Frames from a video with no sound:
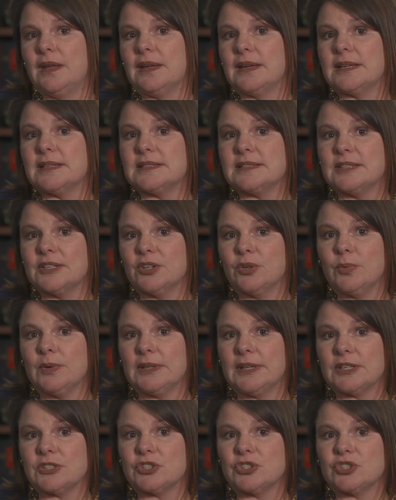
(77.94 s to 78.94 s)
consider
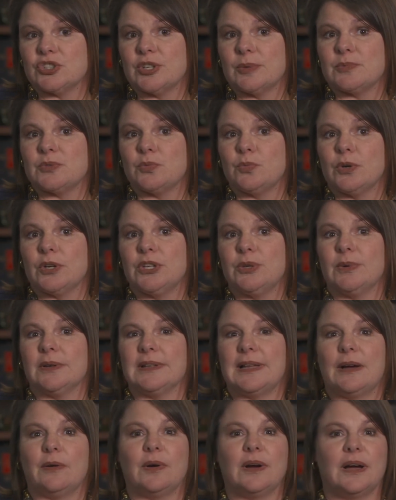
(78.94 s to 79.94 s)
relationships where you
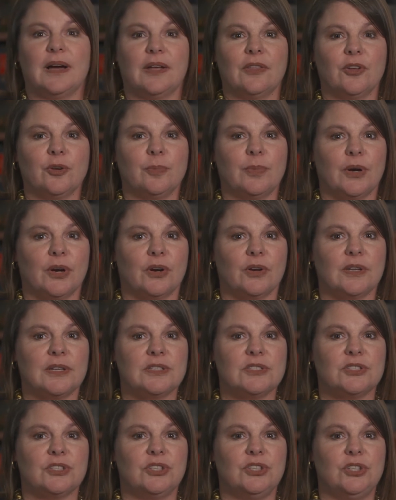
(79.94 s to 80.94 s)
allow other
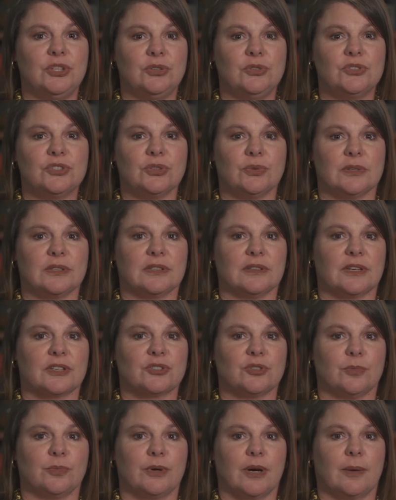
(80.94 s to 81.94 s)
parties to use your
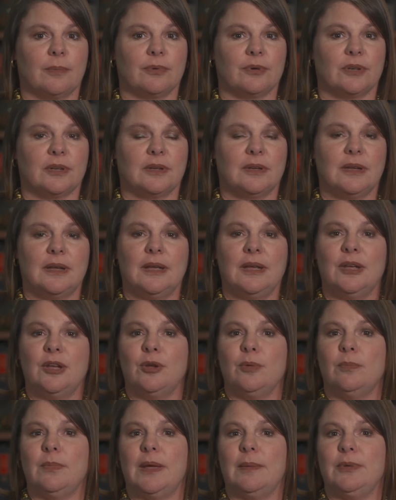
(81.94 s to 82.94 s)
intellectual property.
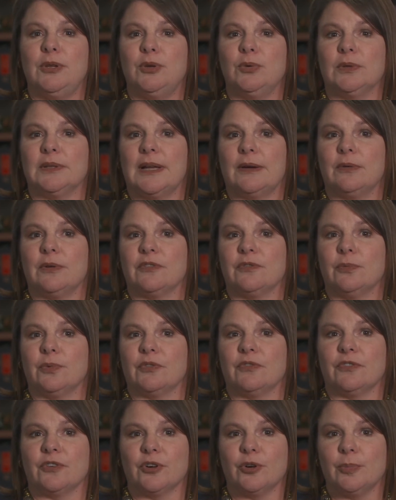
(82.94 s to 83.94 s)
Maybe you allow a
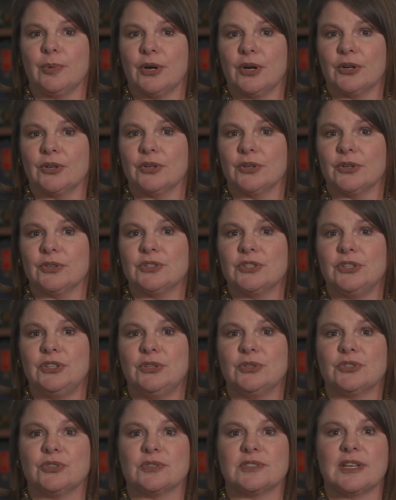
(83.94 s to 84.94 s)
referral partner to
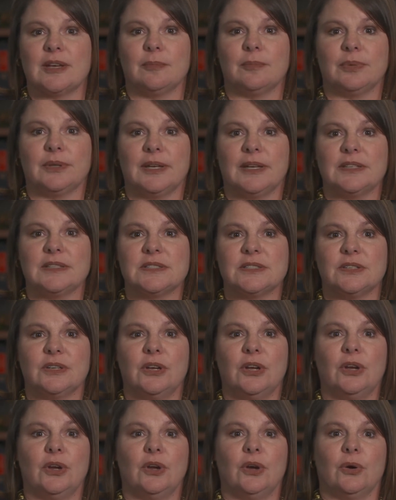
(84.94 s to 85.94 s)
use your templates
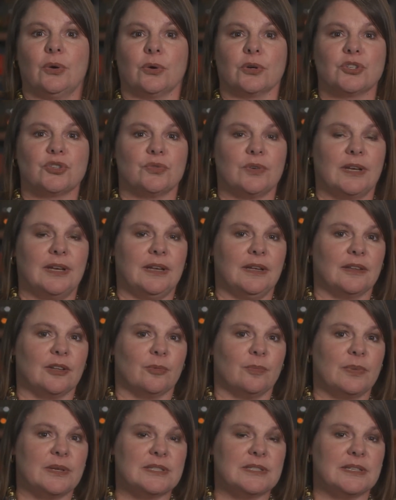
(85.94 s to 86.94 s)
or training in their
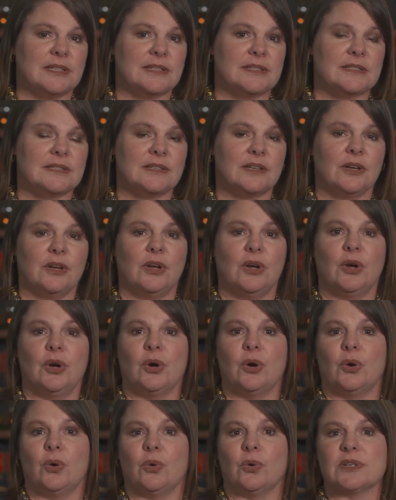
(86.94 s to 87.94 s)
business,
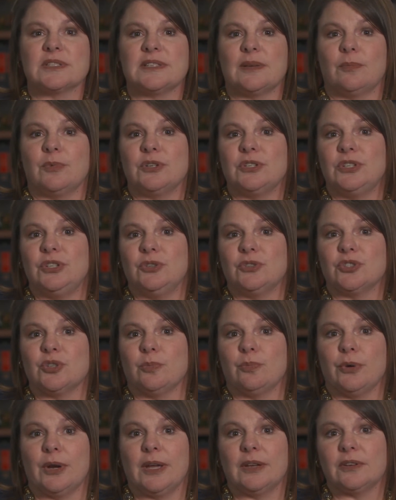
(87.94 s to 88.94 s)
or someone to use your
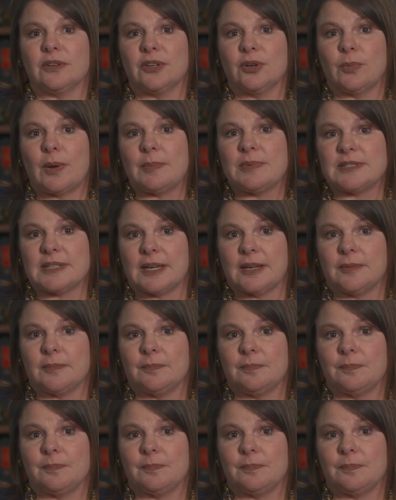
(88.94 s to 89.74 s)
brand on their website.